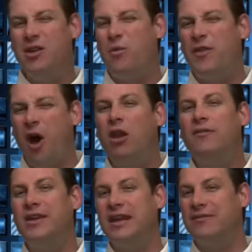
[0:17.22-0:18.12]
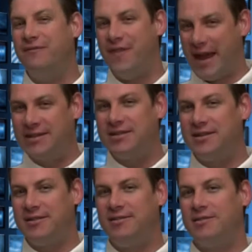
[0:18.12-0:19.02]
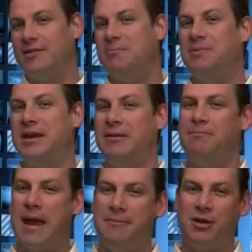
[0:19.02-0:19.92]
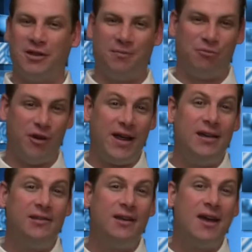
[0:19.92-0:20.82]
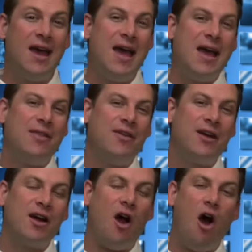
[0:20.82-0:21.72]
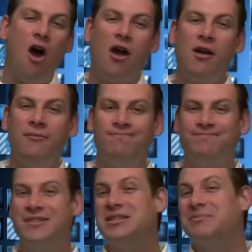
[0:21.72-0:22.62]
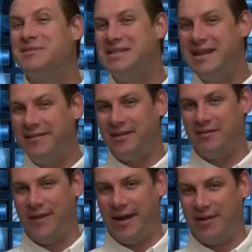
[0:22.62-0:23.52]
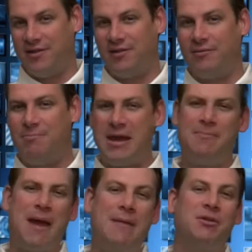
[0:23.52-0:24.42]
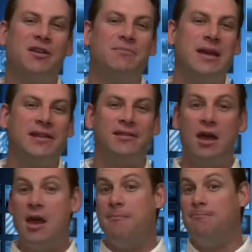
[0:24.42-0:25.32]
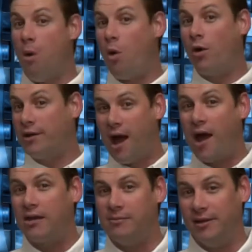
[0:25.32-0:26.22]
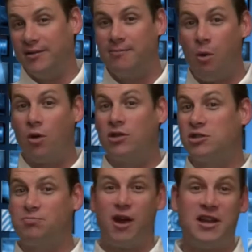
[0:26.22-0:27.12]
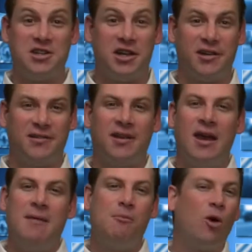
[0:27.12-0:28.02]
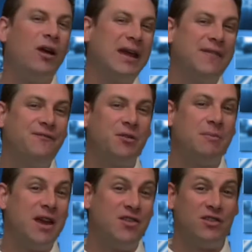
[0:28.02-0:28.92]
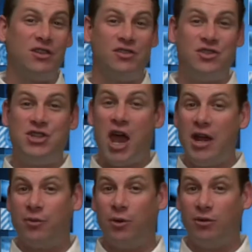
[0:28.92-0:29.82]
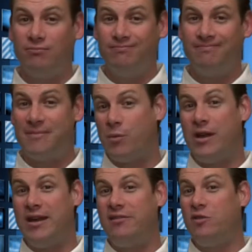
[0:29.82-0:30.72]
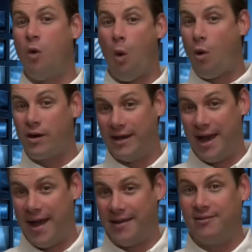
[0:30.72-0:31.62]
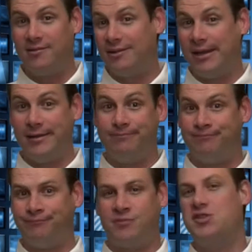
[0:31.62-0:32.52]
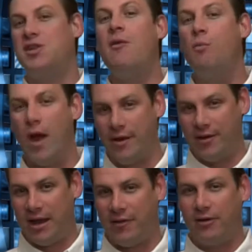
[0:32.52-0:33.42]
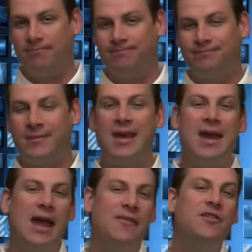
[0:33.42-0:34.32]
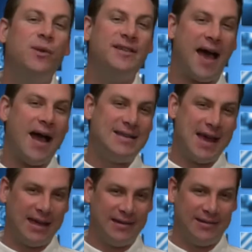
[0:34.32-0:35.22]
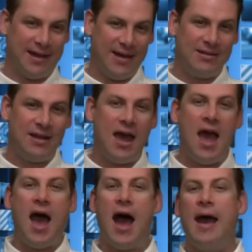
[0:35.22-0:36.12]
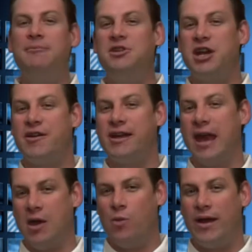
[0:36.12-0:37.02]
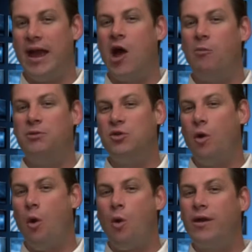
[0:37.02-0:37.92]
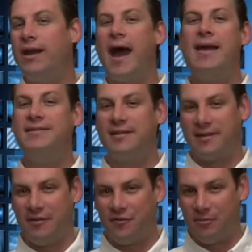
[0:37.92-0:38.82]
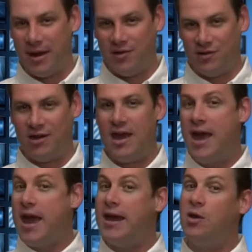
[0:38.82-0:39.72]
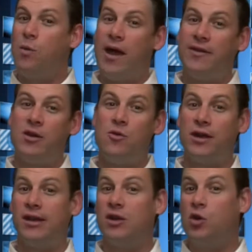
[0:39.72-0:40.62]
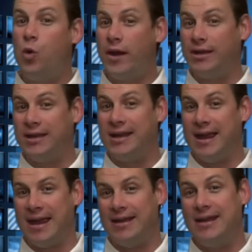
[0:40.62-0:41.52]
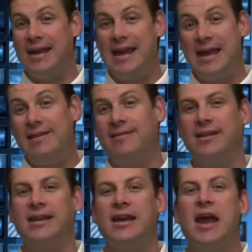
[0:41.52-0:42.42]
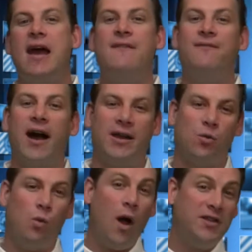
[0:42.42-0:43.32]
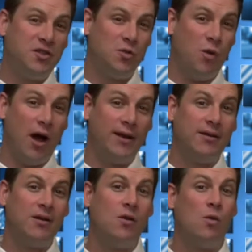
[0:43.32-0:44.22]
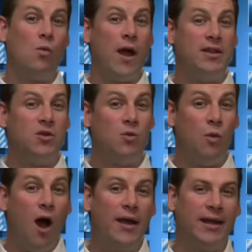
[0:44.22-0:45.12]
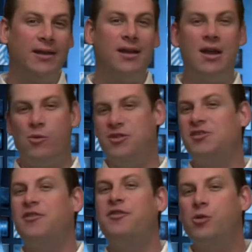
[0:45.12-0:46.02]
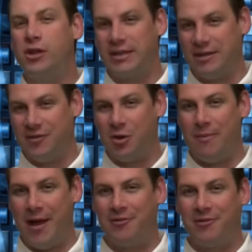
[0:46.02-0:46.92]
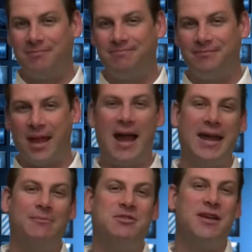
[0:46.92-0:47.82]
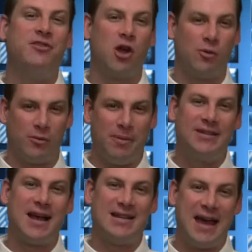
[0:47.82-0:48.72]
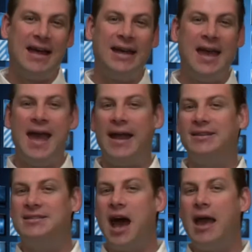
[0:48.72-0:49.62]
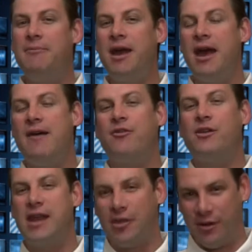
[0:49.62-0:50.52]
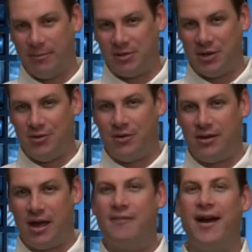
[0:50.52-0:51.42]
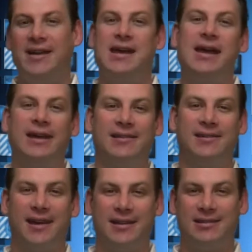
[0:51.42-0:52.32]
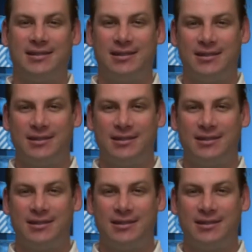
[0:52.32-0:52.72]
With all of the advantages that being paperless brings, there are some disadvantages. Being paperless means more documents, more spreadsheets, more information in general that we need to organize in some way or another. In this week's ITech Insight, I'm sharing a way to help you organize this information in a way that you can quickly and easily find what you want when you want it with just a few clicks of your mouse. I am Jeff Clark with Pix ITech, and it's time for another episode of ITech Insights.